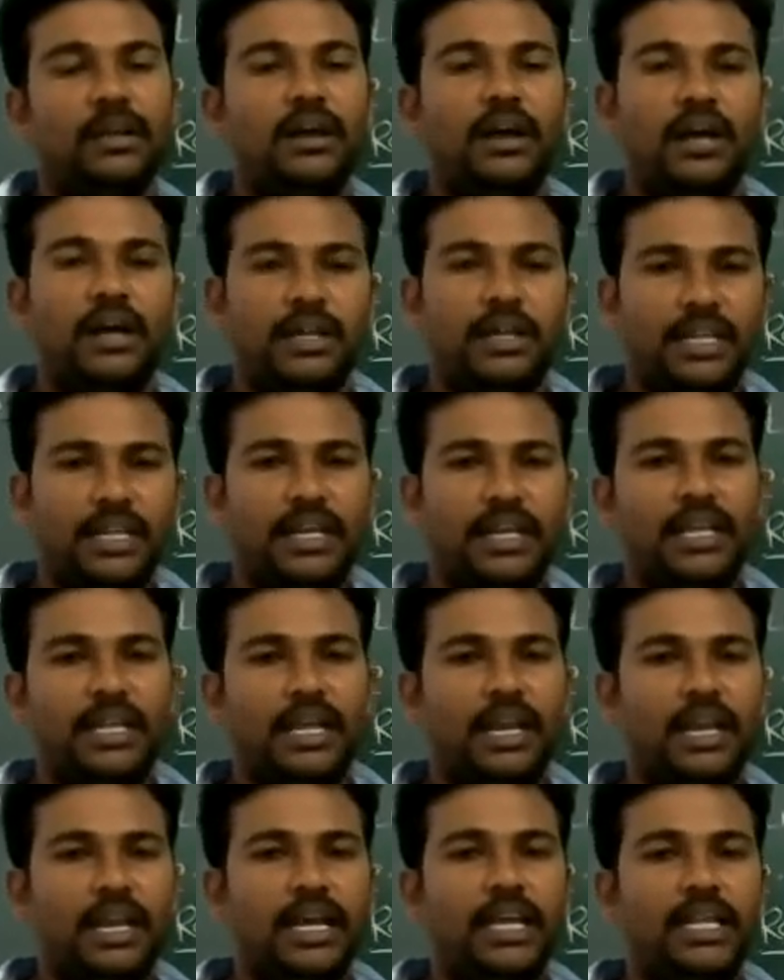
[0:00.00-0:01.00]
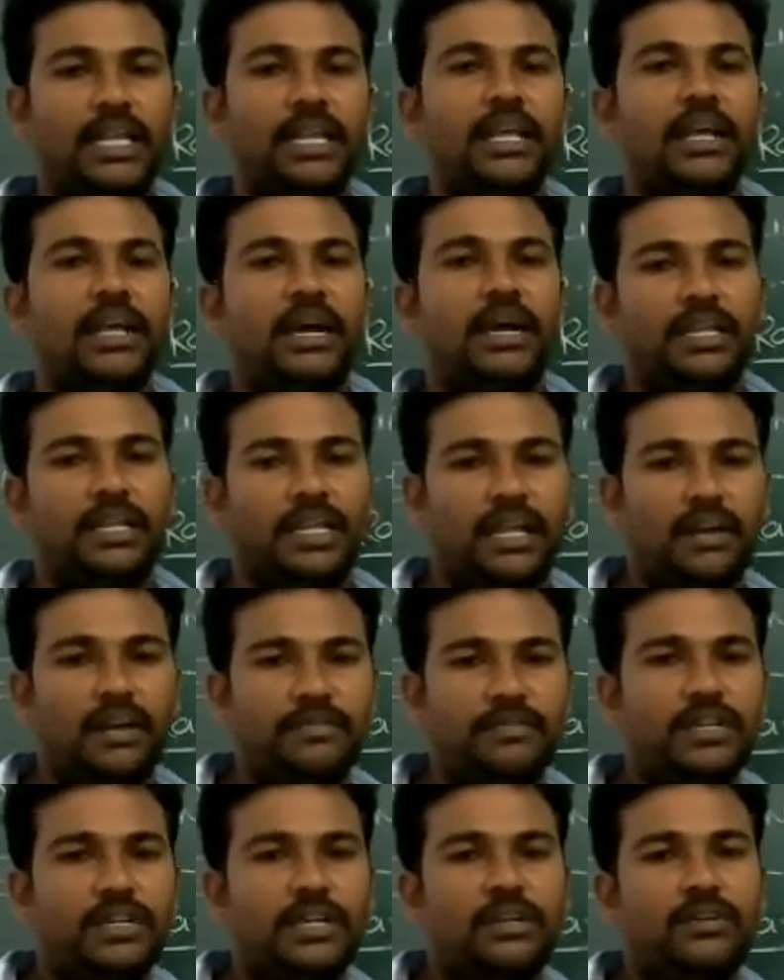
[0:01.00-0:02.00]
and then a line, and then
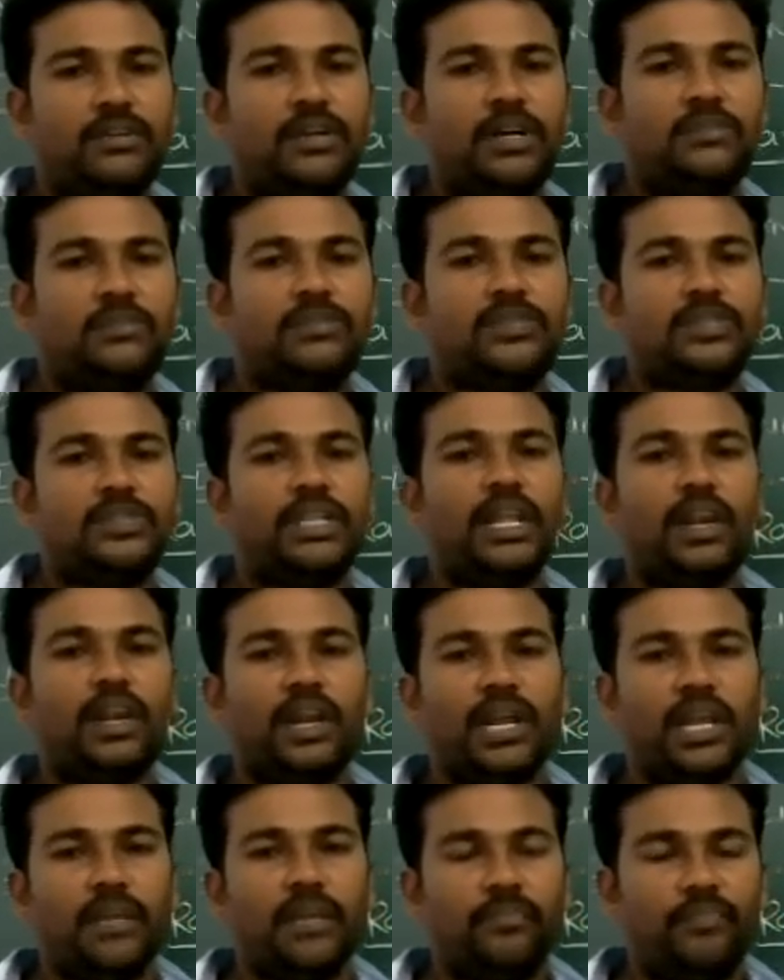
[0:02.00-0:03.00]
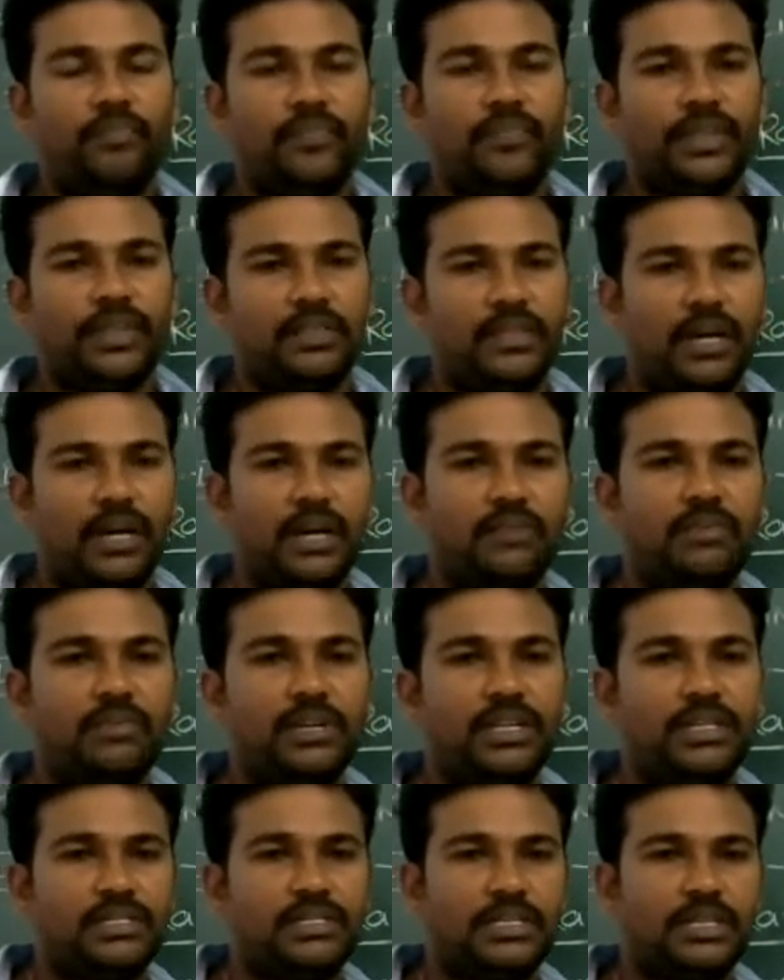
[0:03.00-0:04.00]
after that it comes to the ray. Third one
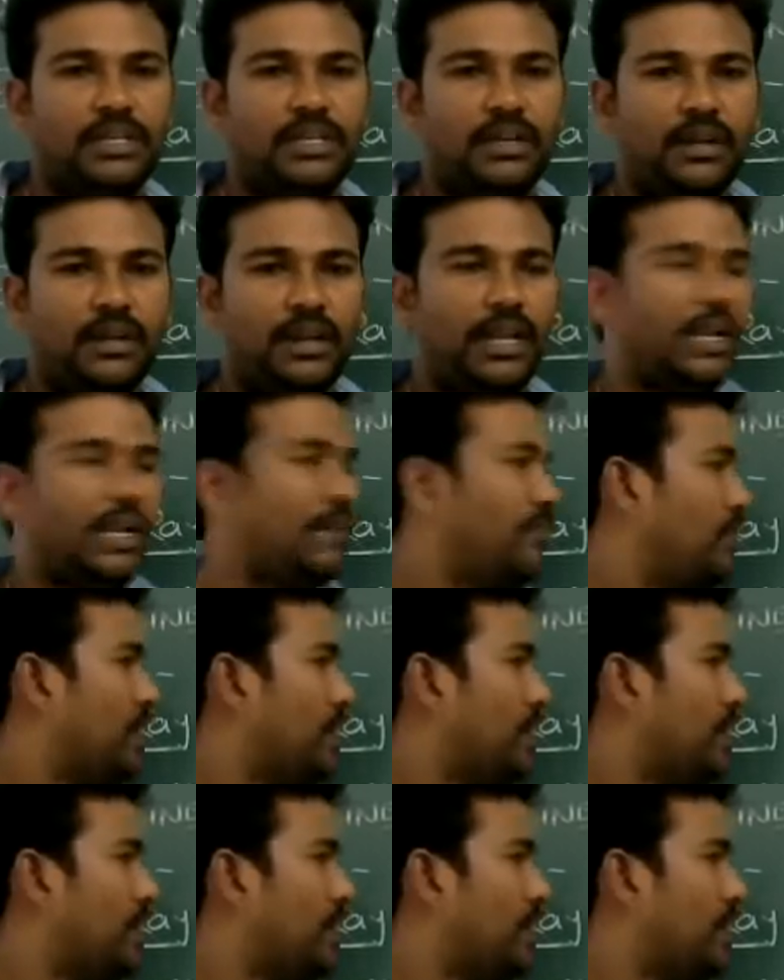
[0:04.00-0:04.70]
is ray.